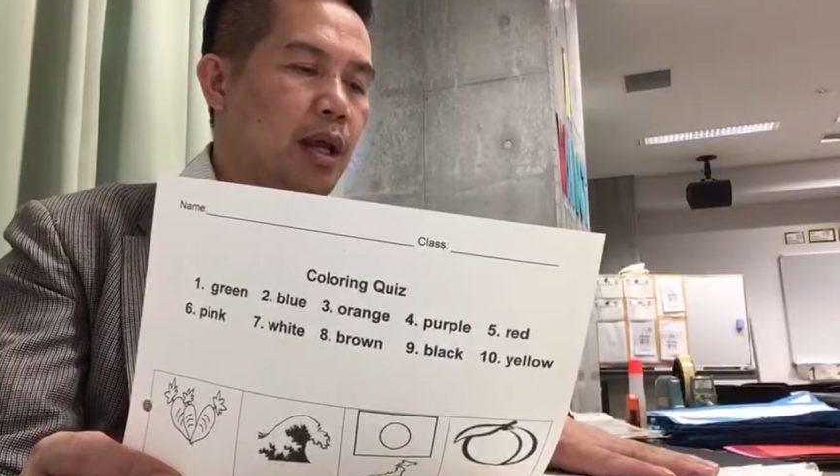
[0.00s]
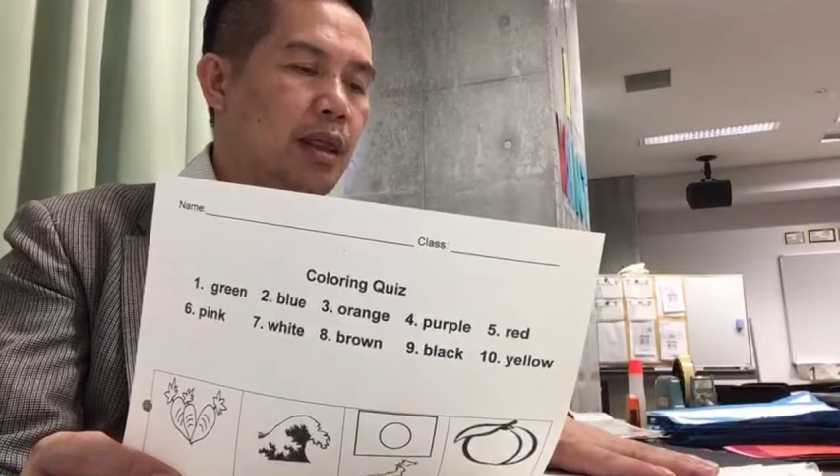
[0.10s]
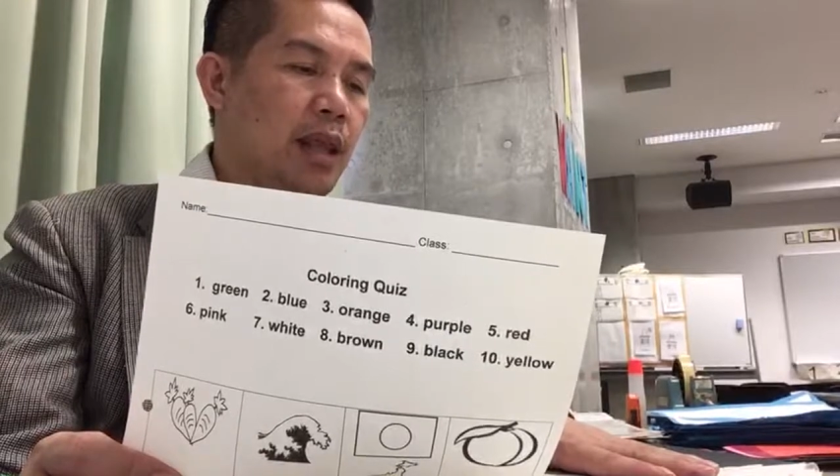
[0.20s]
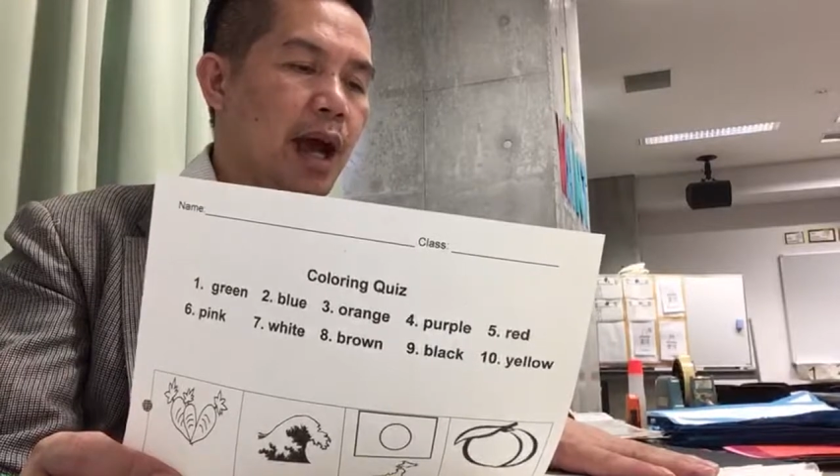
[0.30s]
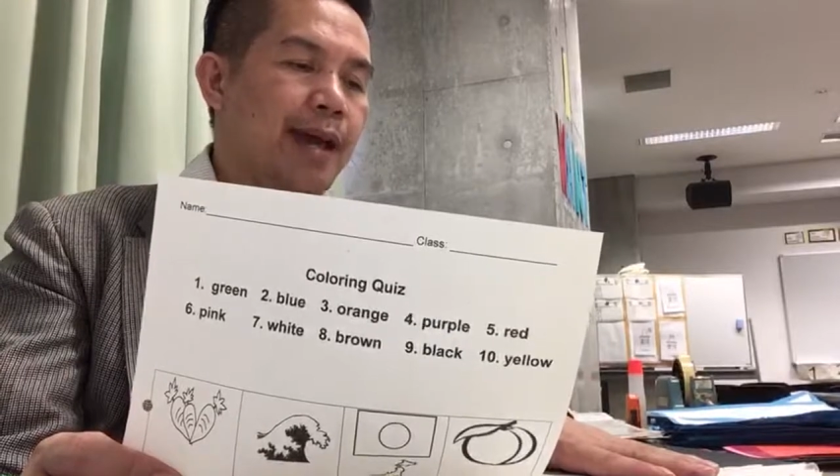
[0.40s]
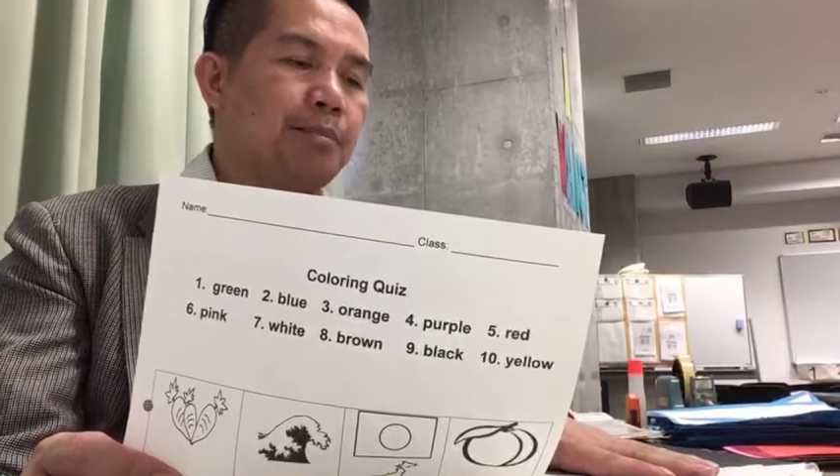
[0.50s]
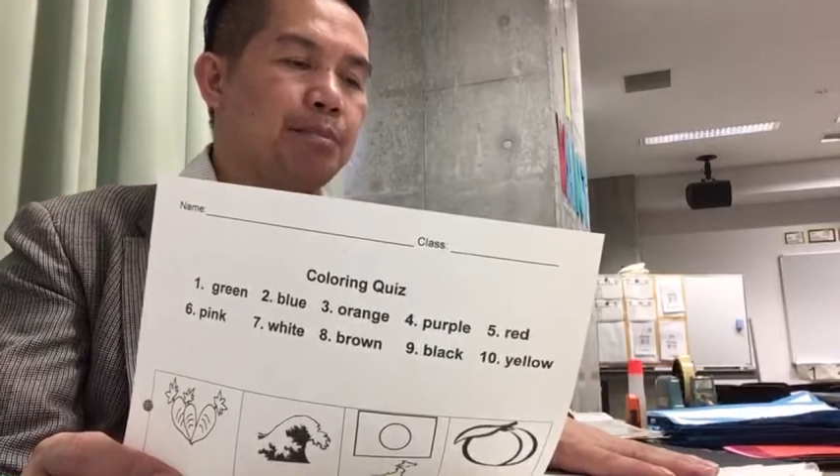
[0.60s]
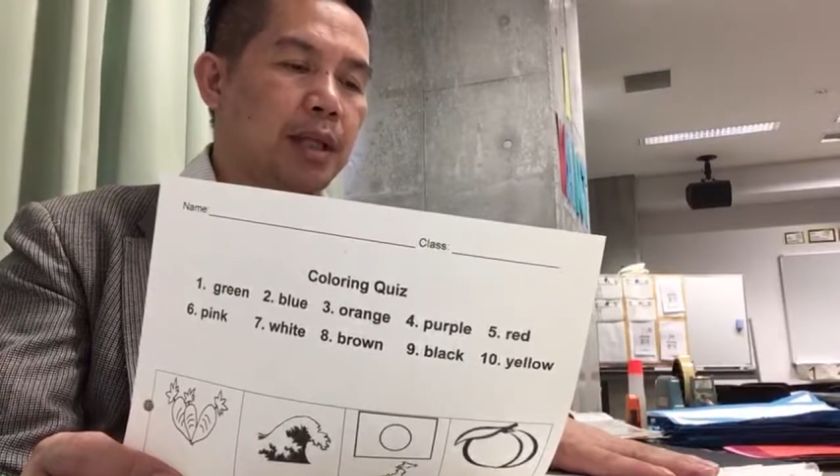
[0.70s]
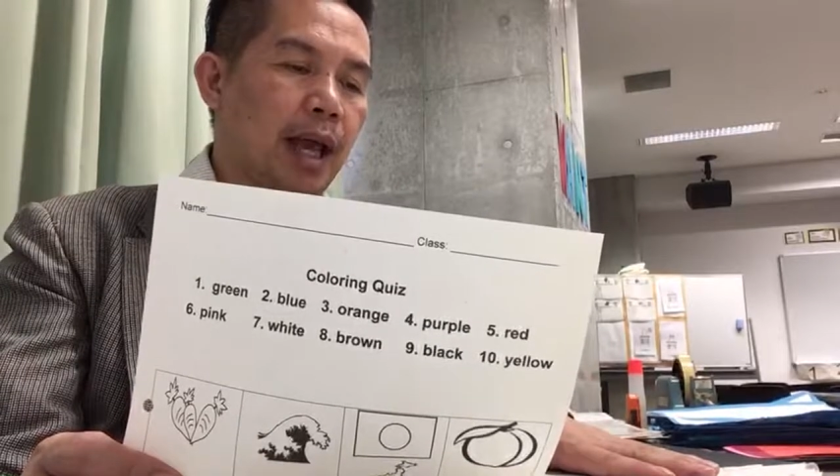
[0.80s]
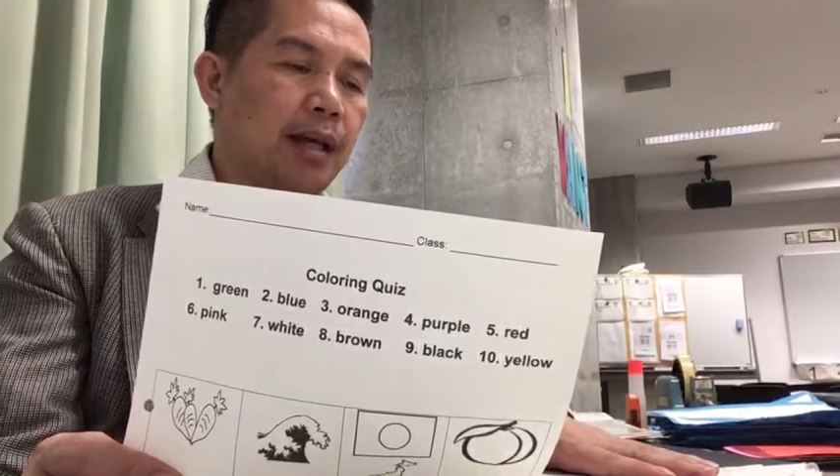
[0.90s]
nine,
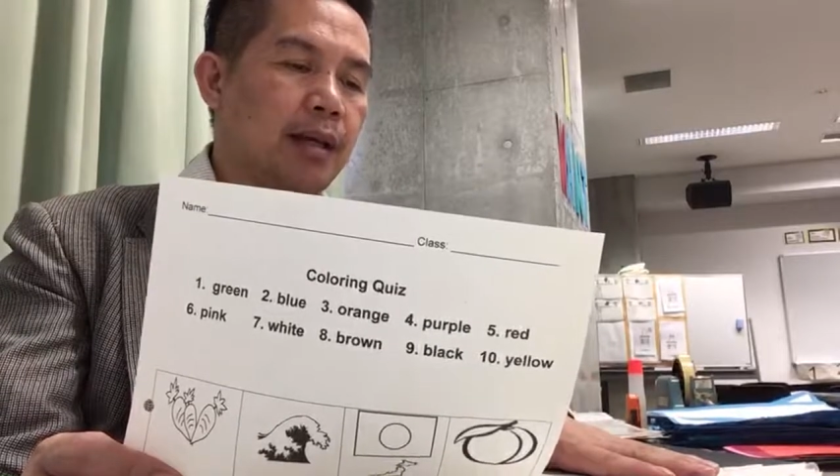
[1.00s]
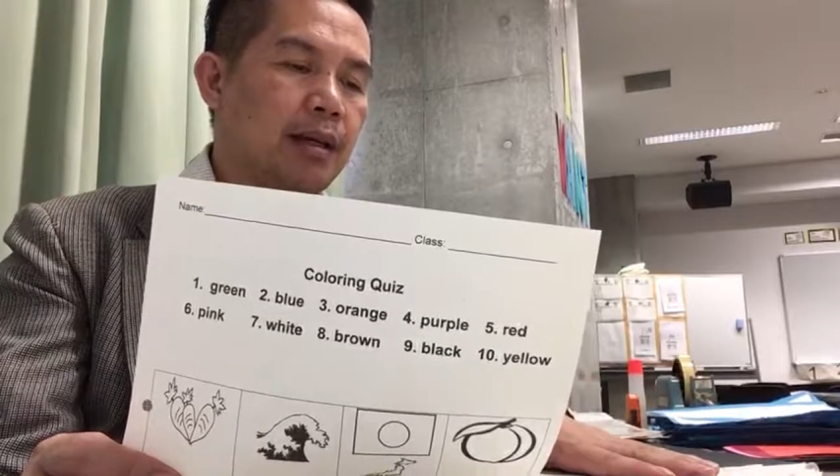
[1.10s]
black.